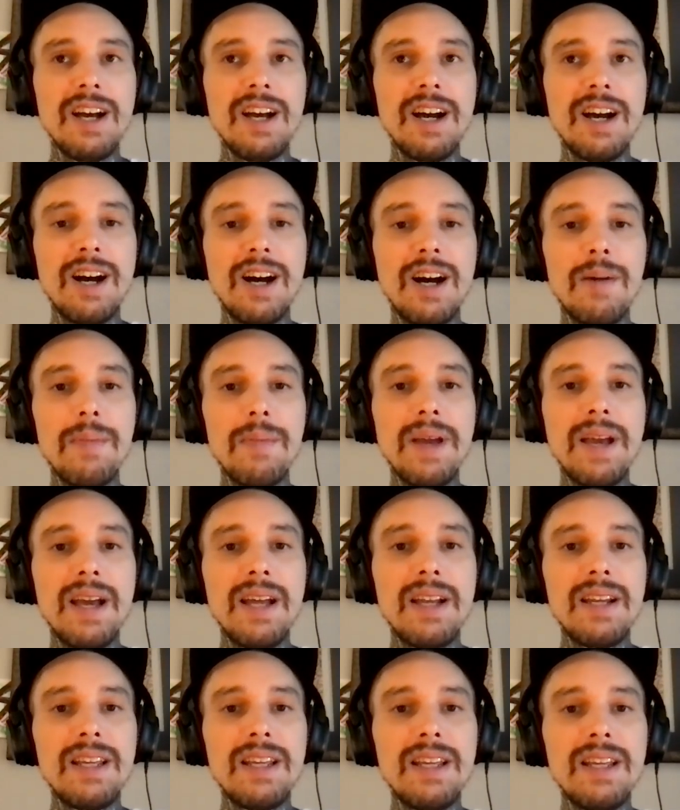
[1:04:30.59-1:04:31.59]
Um,
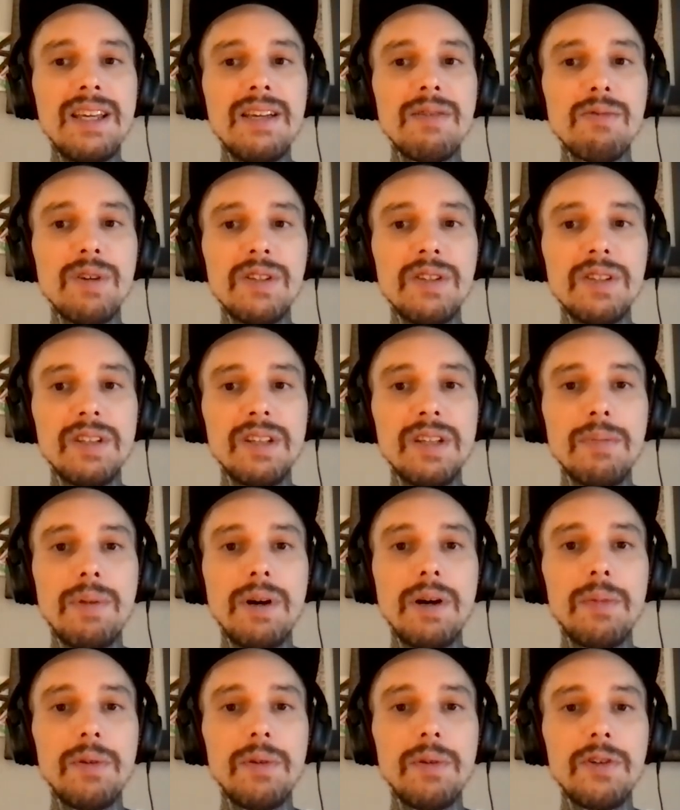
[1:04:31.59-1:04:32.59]
and he recently
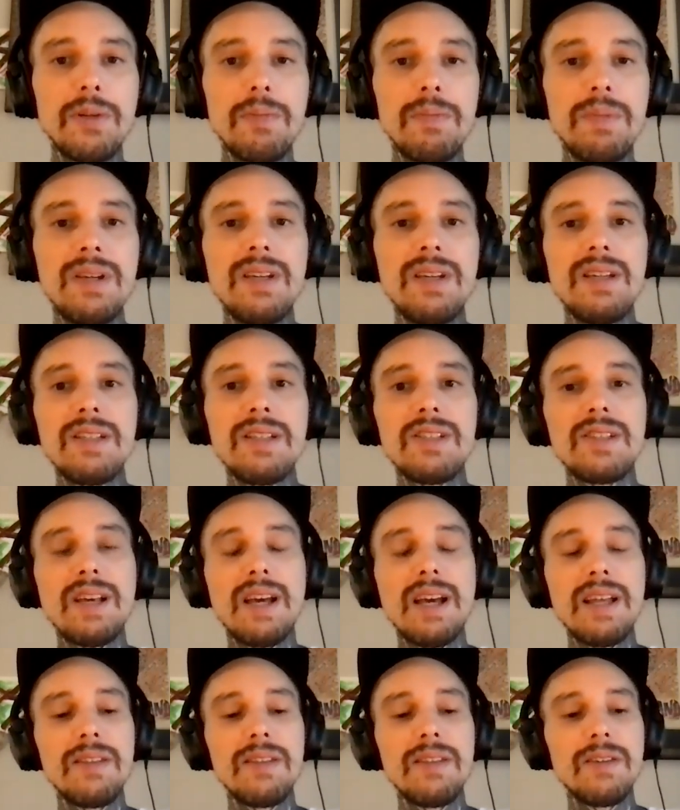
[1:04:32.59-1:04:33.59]
published a piece
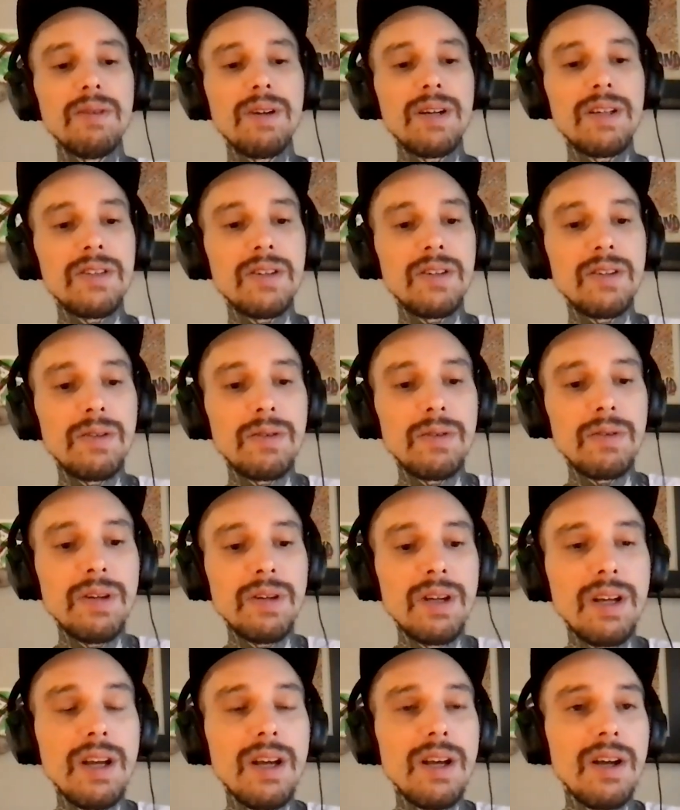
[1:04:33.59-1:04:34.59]
at the Grayzone
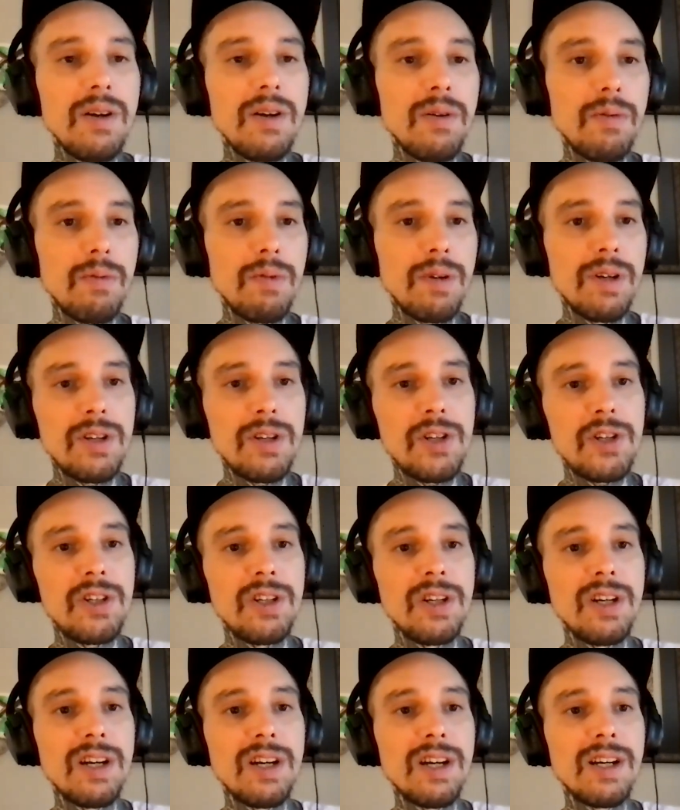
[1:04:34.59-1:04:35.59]
which
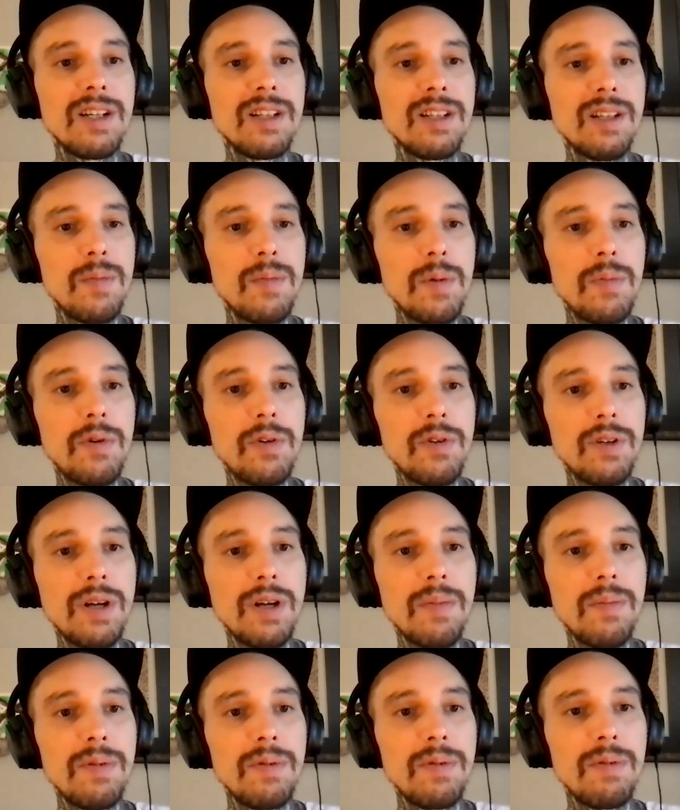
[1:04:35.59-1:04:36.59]
uh, let me pull
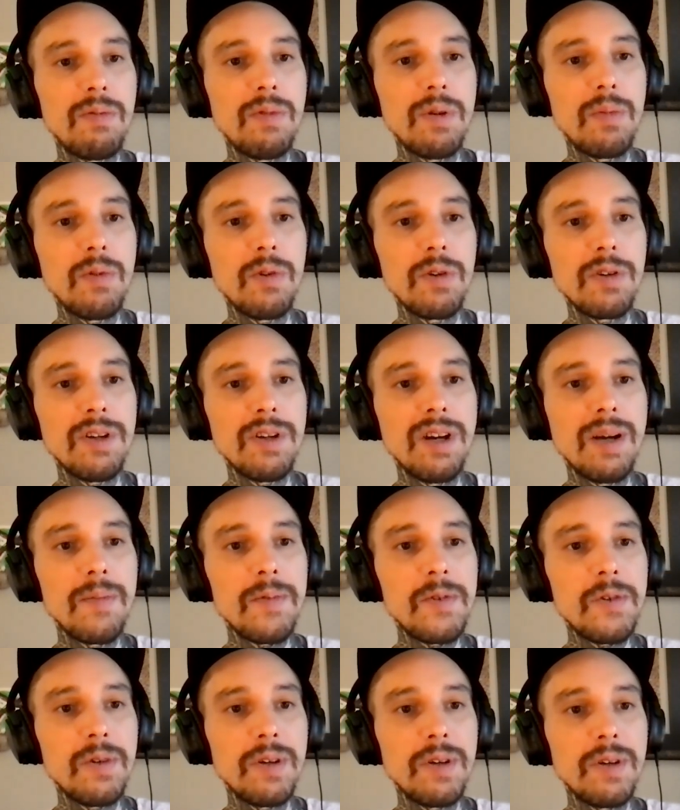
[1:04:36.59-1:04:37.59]
up one more time
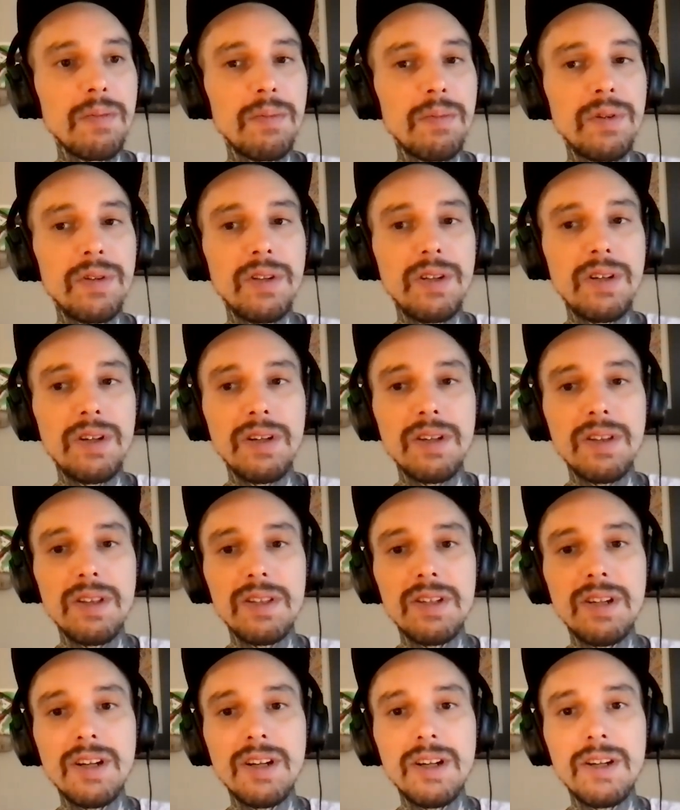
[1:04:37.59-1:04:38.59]
so I can plug the
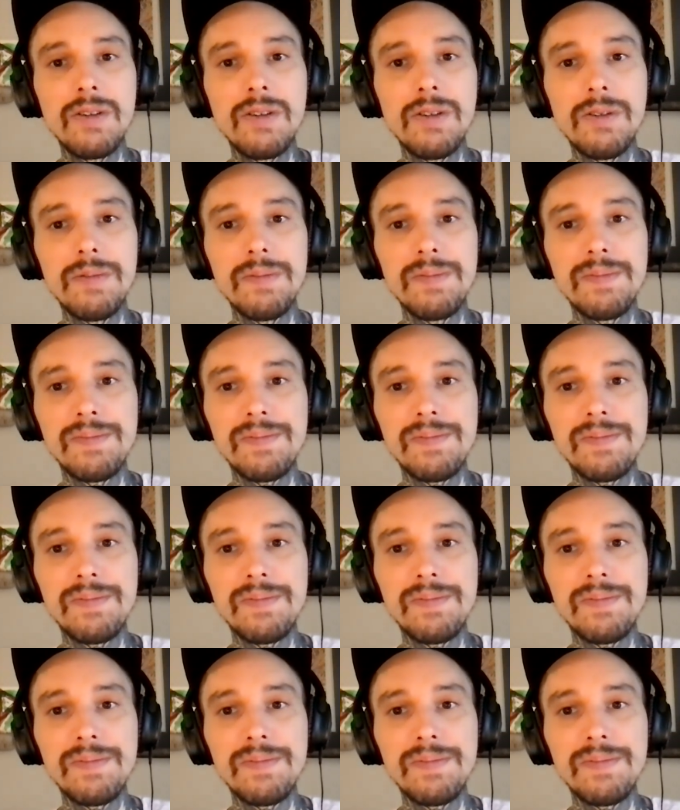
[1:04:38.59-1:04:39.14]
title.